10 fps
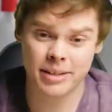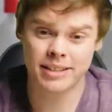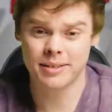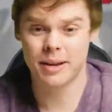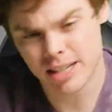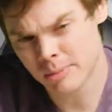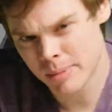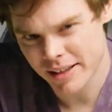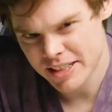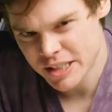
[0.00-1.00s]
Bean, tell me
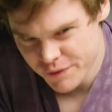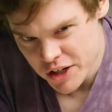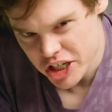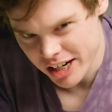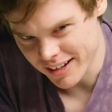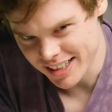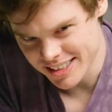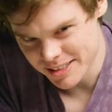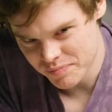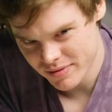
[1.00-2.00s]
about these fish
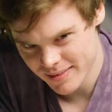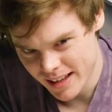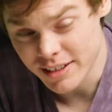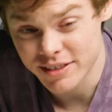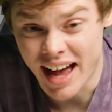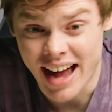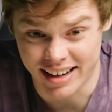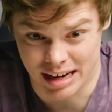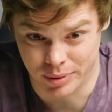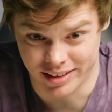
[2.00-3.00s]
earrings. How did that
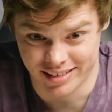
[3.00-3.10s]
happen?